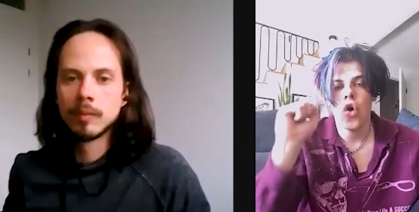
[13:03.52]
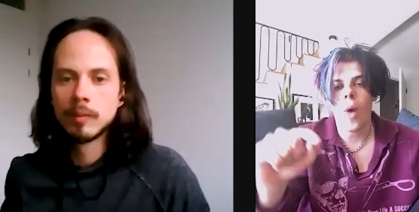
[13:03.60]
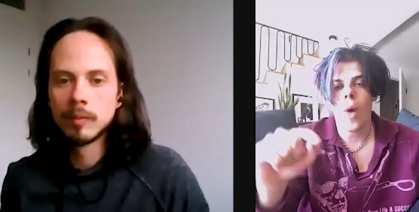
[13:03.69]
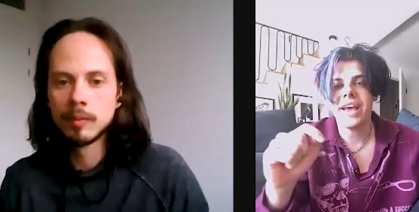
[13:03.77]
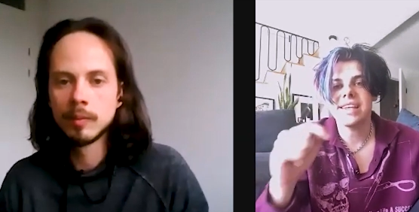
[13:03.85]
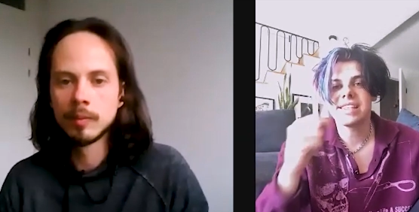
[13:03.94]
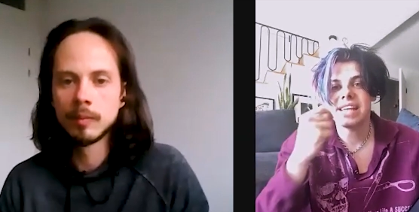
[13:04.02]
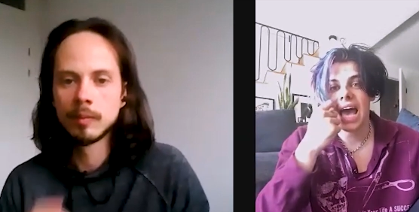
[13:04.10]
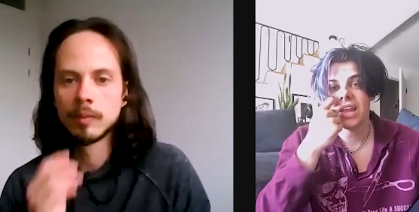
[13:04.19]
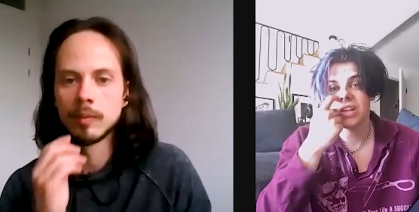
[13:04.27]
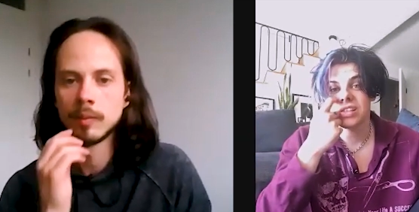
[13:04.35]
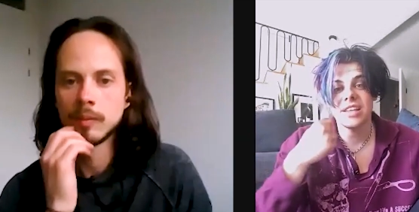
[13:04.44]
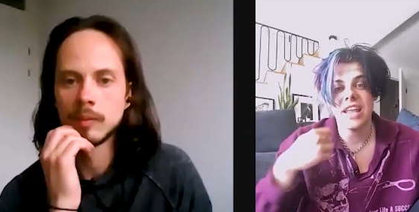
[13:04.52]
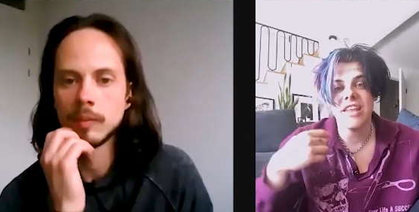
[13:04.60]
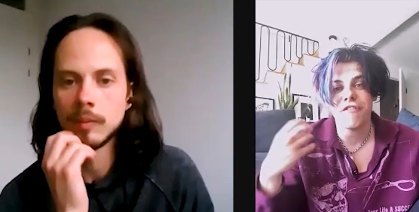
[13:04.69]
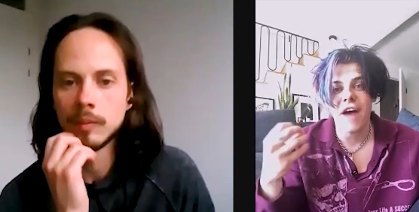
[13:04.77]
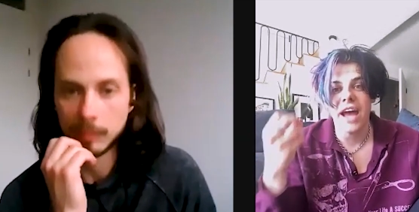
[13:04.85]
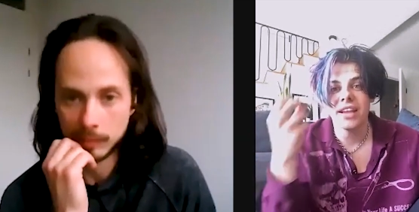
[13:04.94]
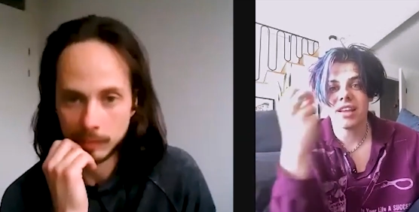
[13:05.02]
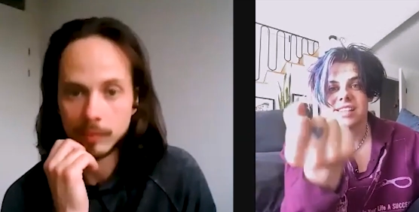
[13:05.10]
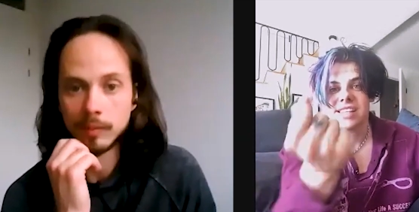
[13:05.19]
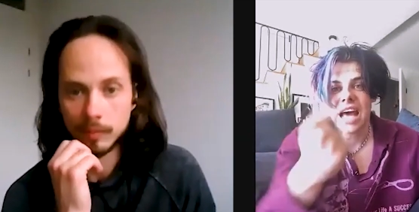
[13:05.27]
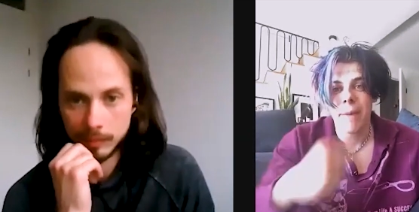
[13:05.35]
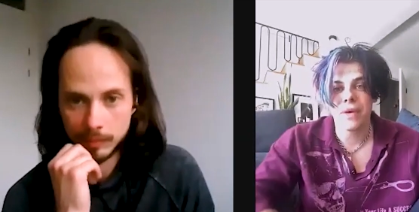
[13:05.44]
Speaker 1: why are you silence? And then they finally
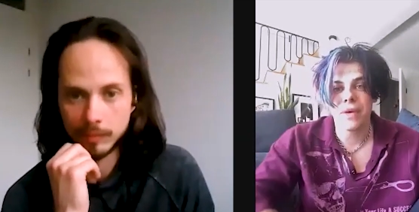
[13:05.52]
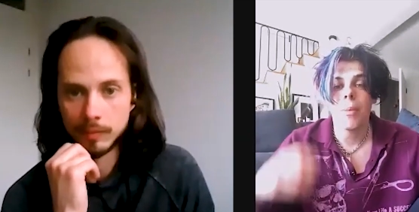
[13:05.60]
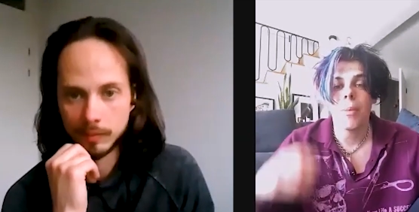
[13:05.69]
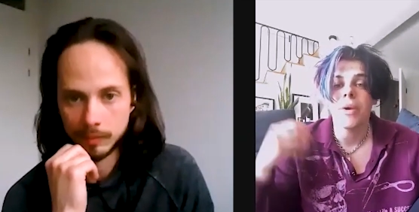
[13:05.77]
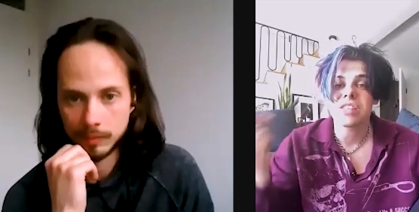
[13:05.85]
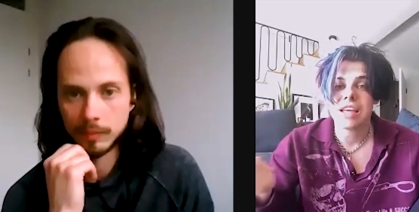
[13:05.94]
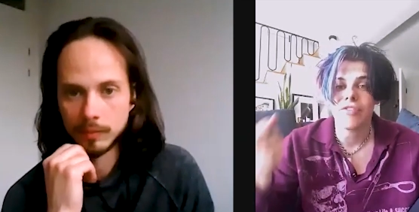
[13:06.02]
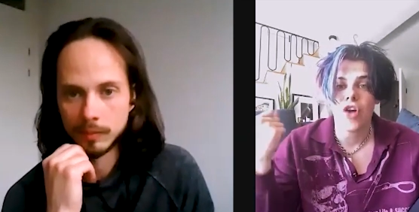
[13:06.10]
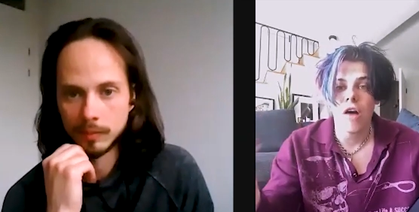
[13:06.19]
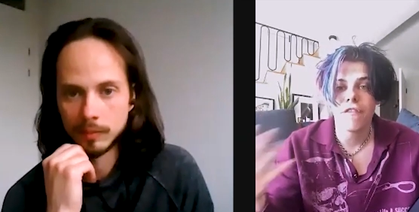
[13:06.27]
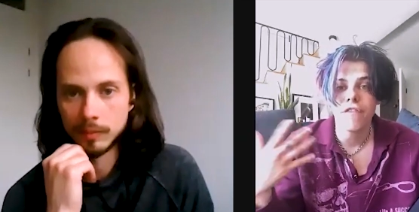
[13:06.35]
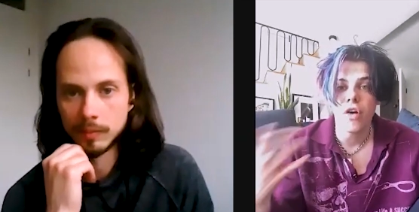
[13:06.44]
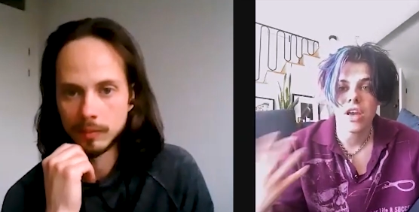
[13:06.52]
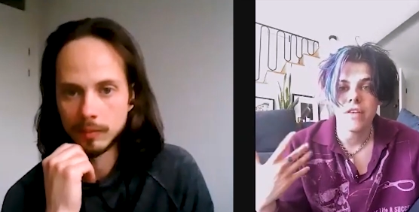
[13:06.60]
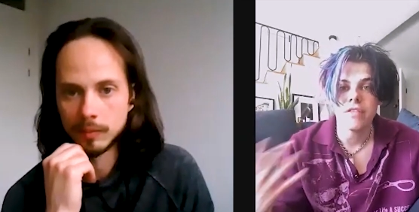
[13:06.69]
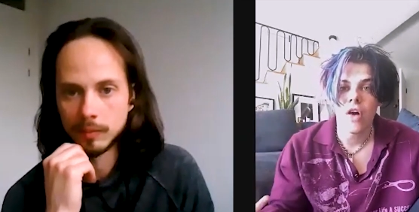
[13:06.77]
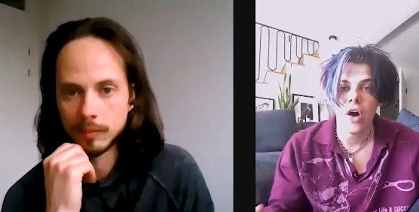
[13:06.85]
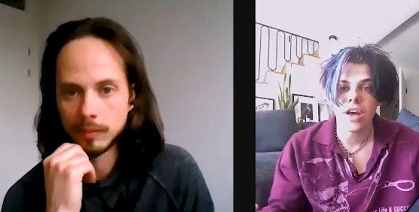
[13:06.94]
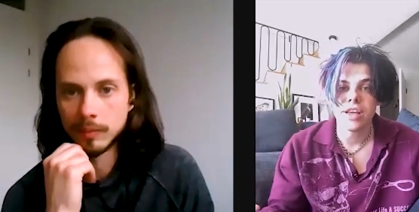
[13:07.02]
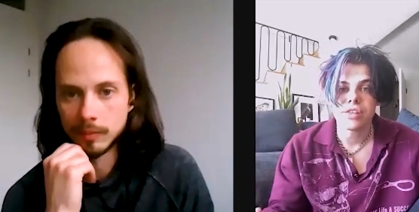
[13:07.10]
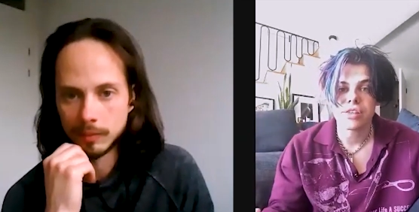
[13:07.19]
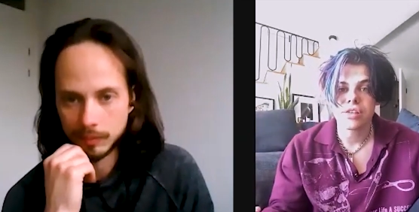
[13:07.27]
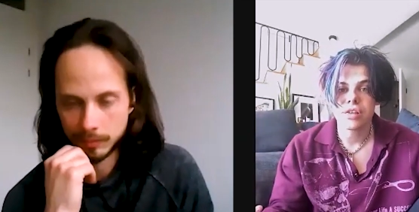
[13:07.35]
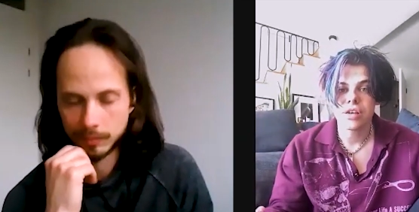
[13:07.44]
snap and go, because I've got a fucking
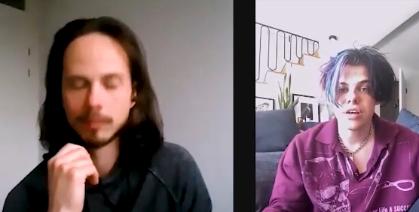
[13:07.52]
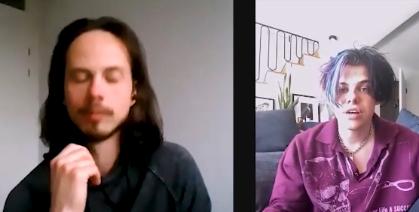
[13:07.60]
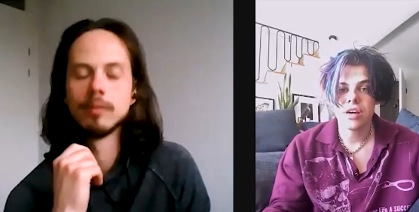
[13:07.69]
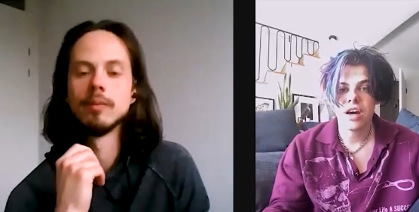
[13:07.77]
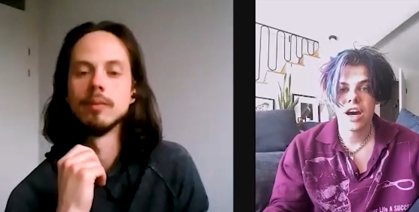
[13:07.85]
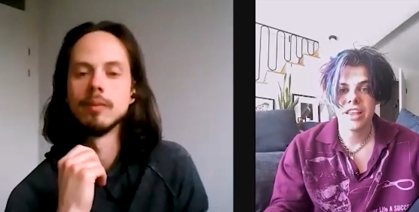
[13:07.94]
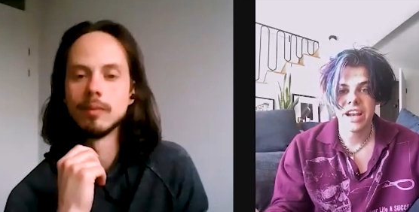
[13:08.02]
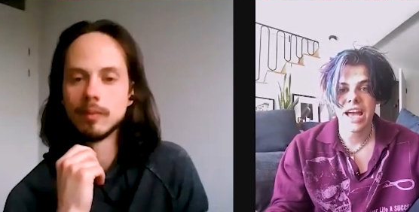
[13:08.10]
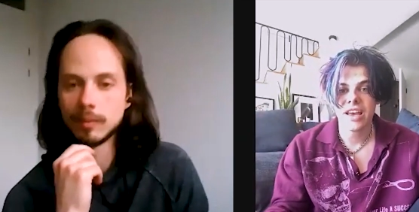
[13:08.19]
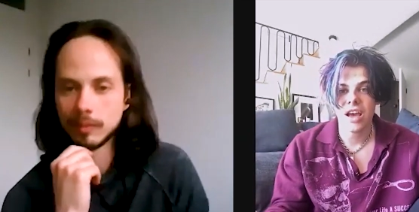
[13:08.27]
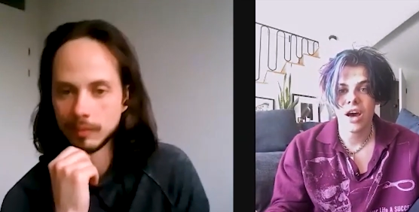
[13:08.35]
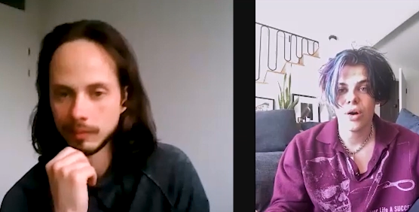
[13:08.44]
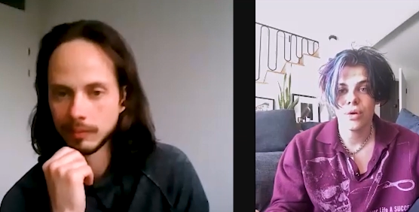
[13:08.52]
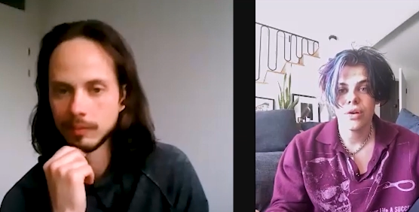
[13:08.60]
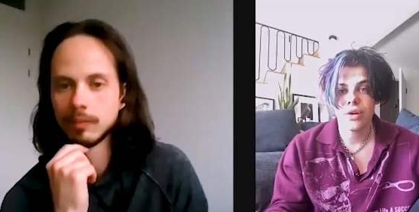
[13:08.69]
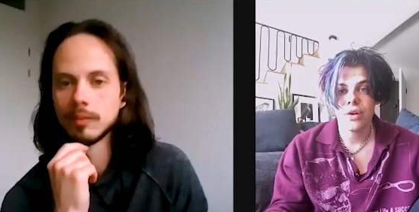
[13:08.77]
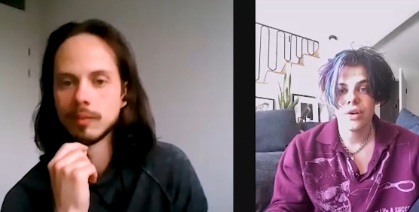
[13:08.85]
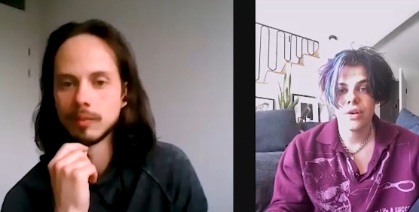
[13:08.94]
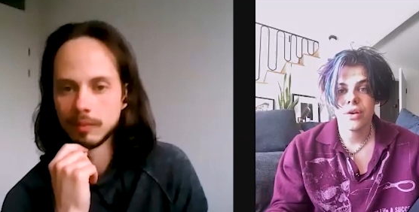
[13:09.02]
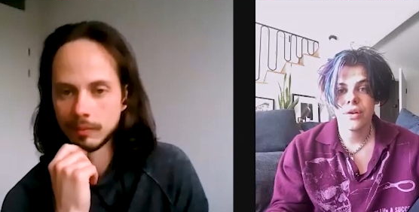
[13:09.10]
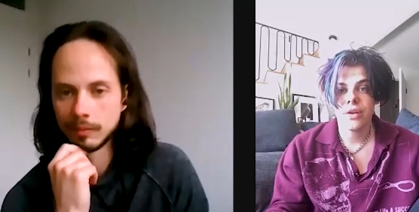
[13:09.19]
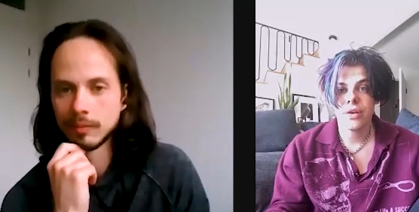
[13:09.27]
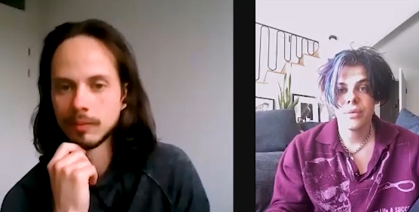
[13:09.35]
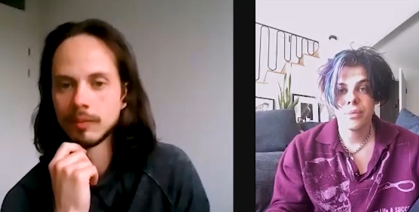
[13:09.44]
voice. Mm-hmm. And then I go,
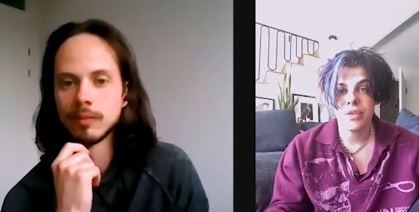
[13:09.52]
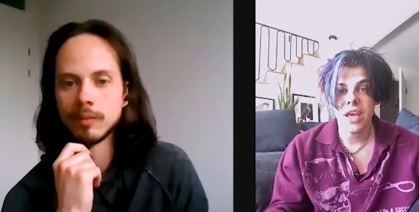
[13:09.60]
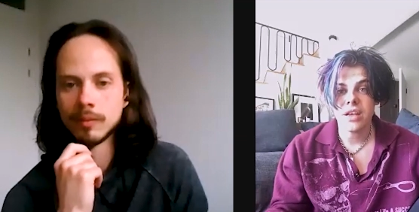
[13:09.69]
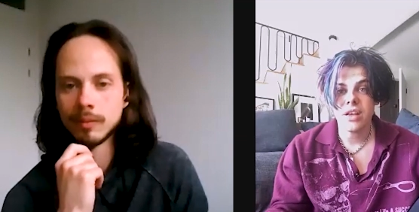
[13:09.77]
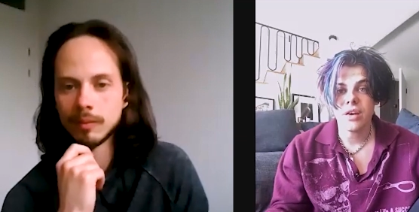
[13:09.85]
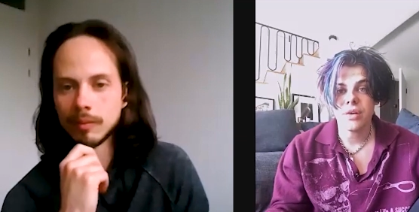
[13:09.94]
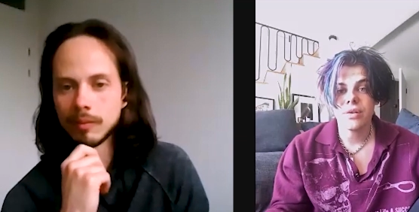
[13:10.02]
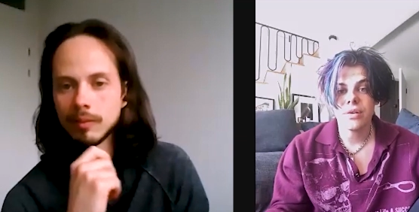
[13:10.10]
yeah, you do.